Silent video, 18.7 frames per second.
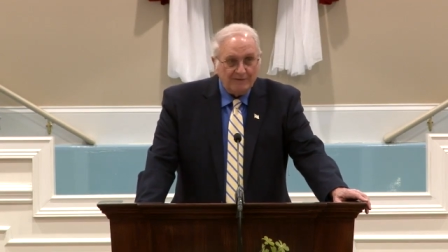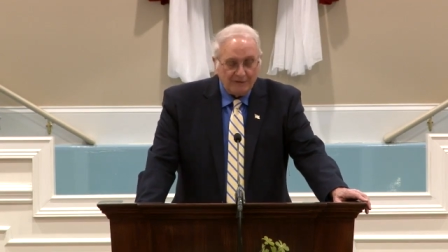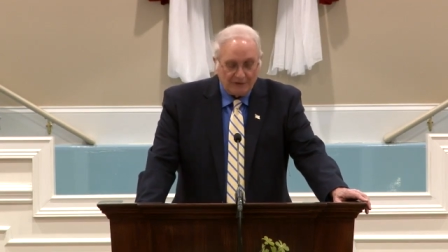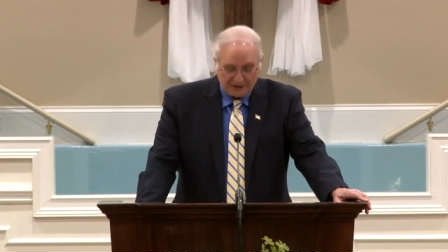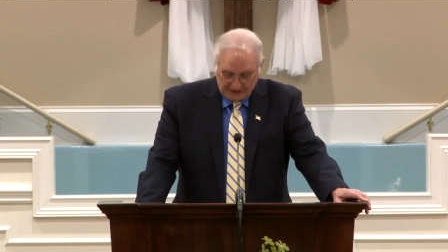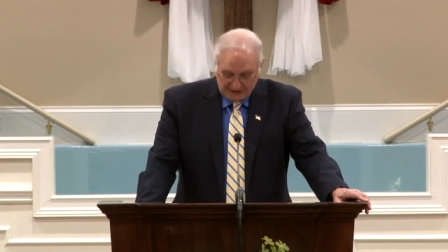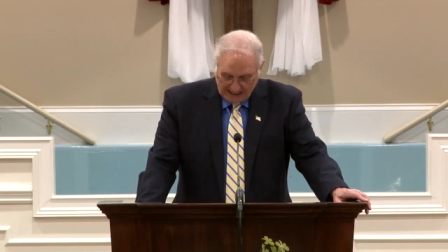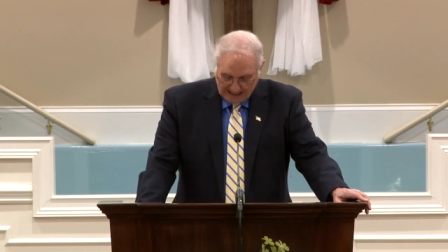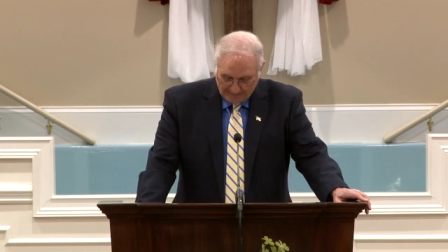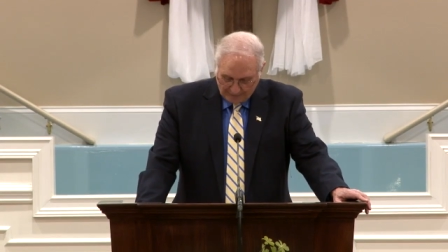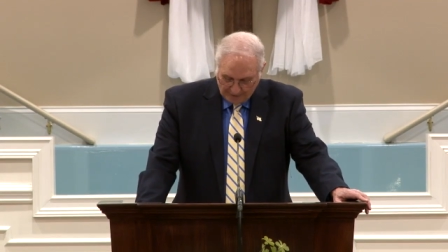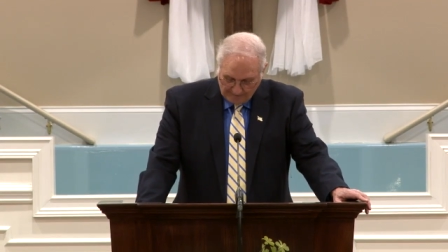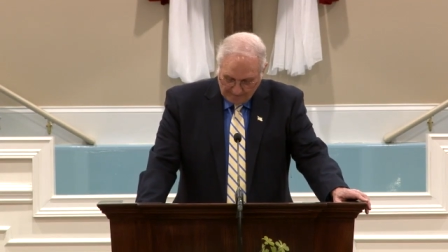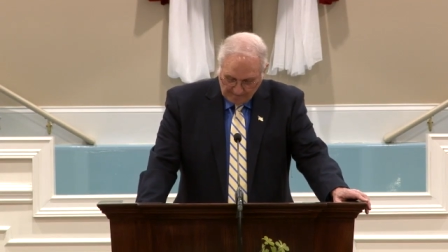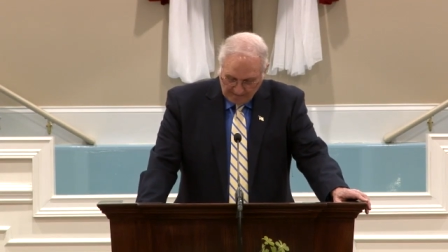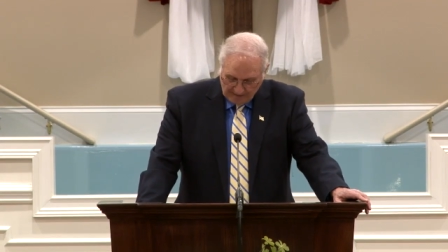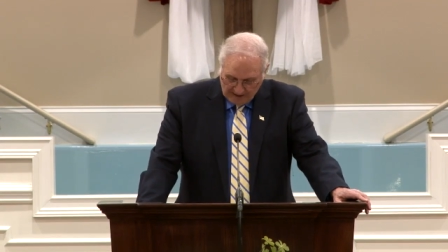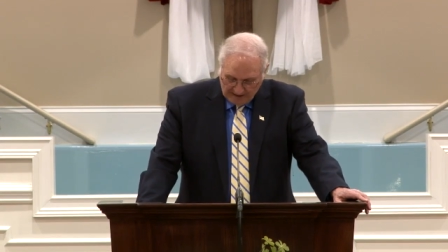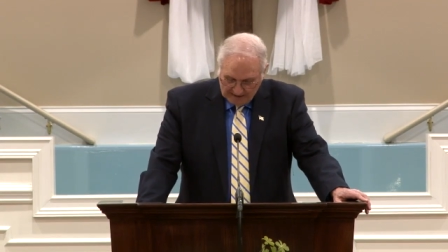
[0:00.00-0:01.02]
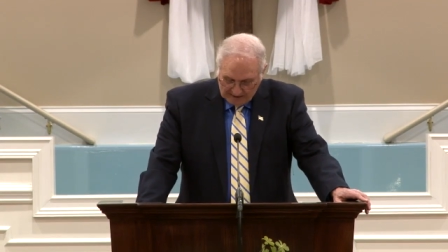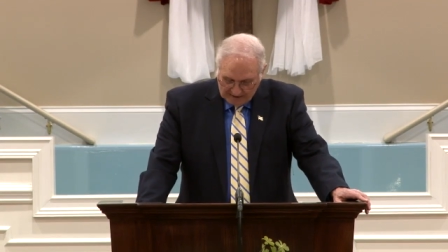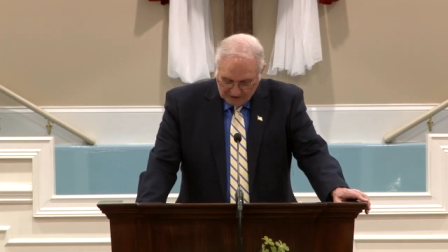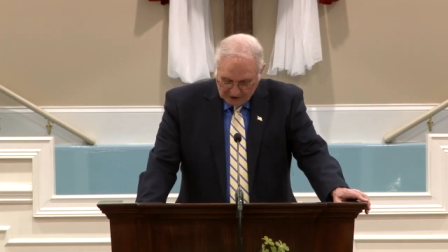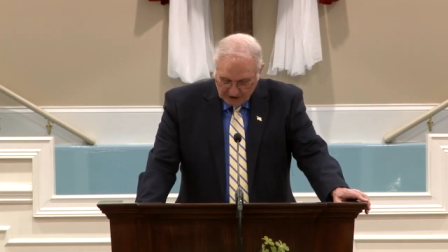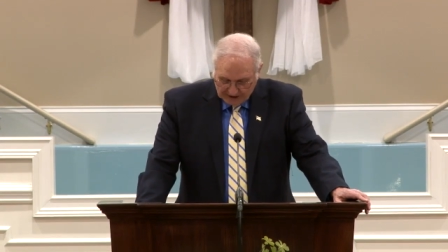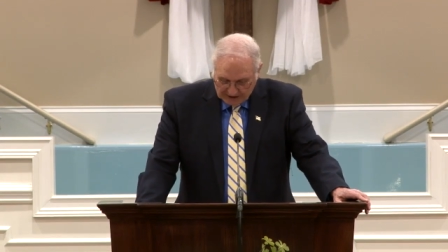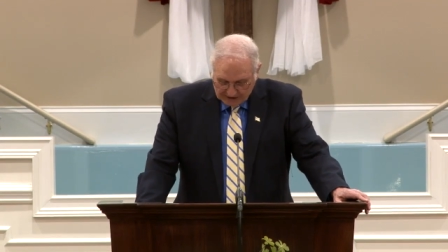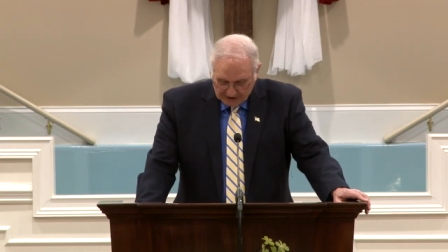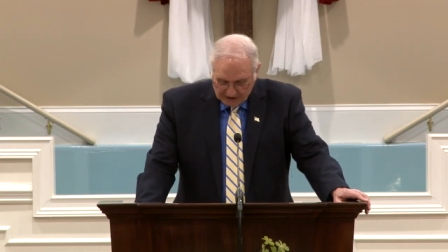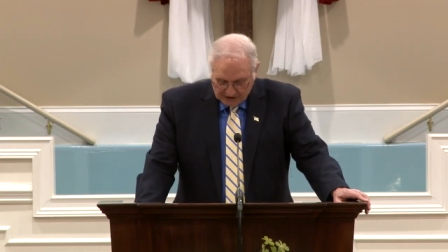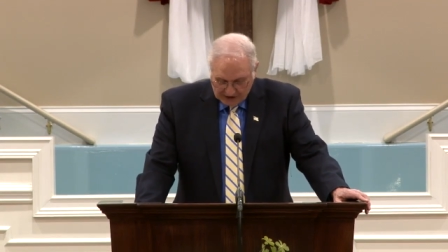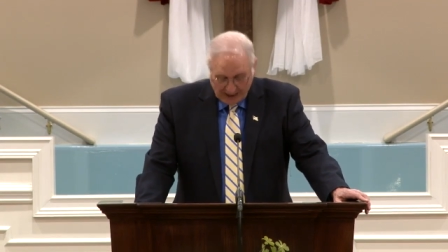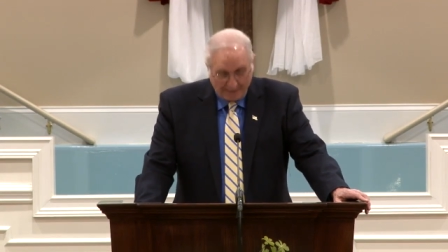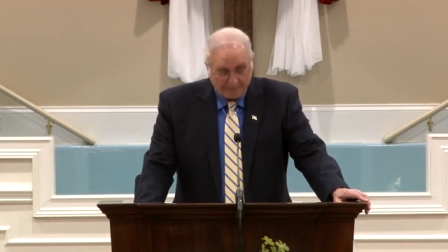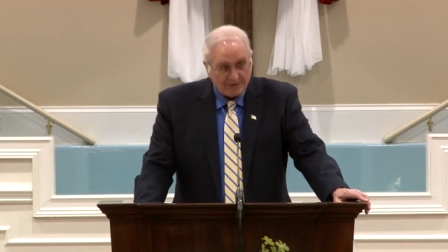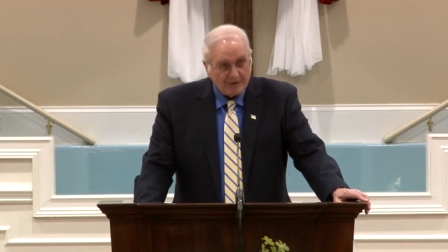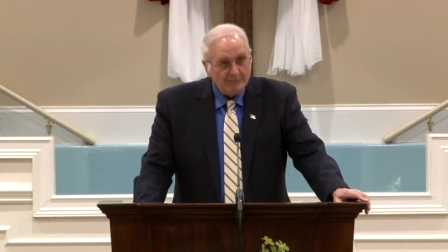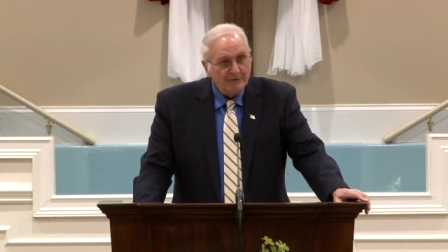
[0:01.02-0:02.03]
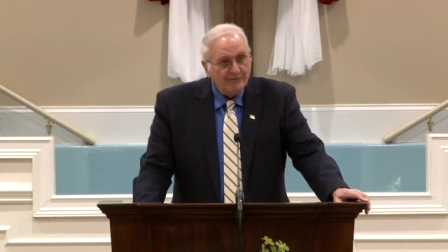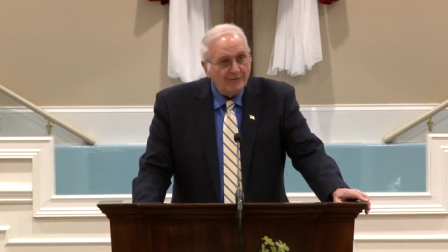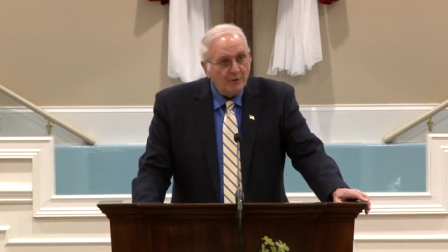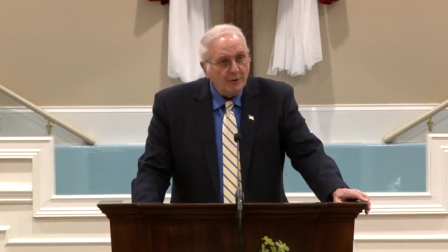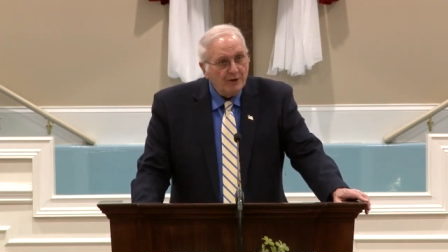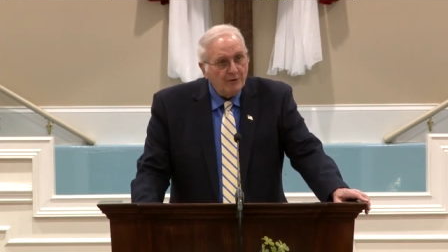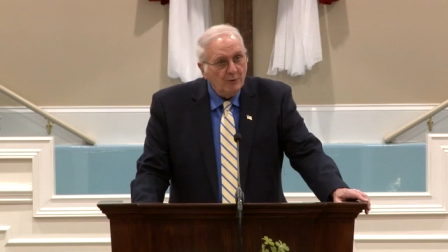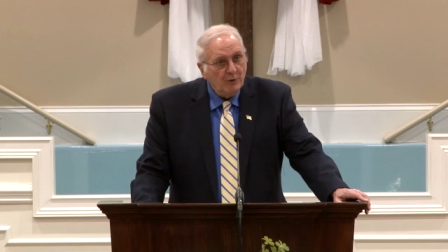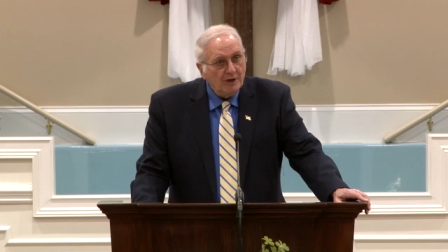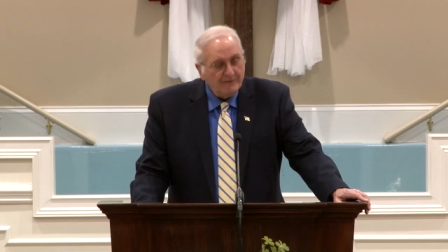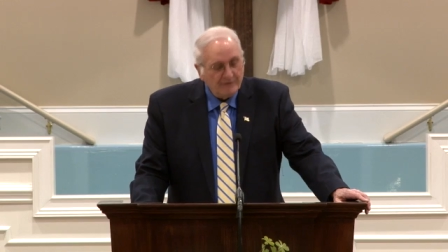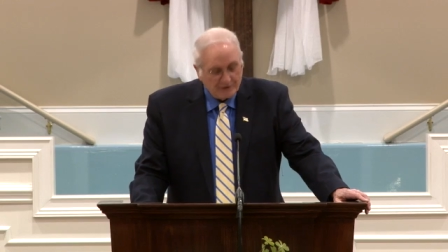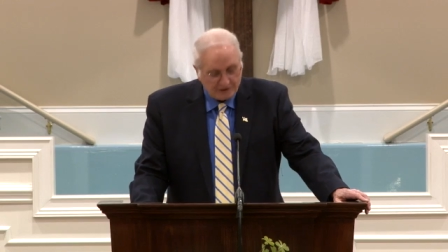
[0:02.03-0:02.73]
for example. Genesis chapter number 41,